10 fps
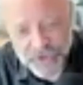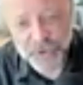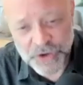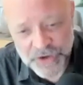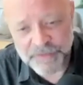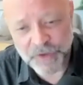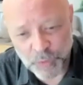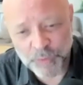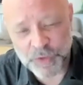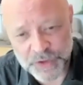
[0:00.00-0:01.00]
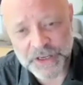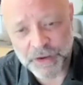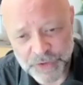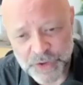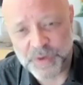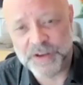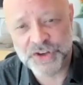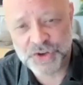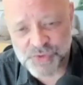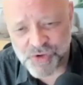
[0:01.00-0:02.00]
you can evolve yourself into a
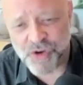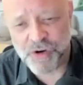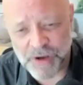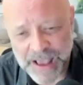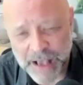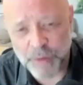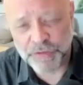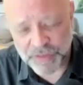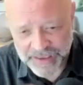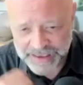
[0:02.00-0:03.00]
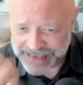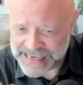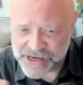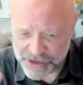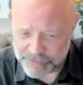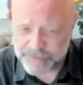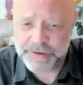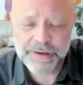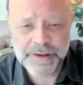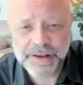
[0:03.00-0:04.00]
strong, healthy ego,
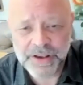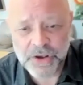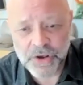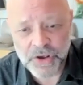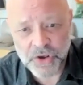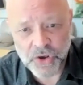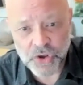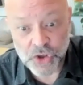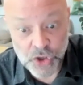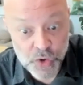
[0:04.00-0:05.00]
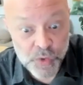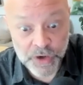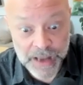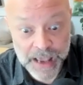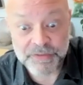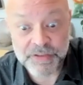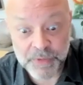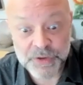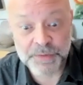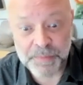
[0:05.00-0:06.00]
you can have the
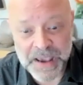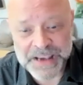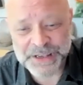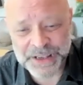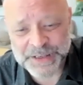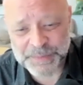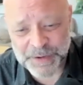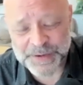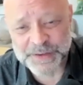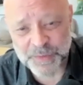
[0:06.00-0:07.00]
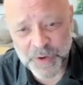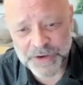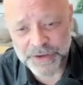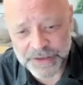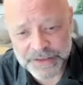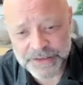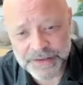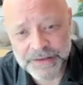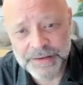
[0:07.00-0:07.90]
most amazing experience of oneness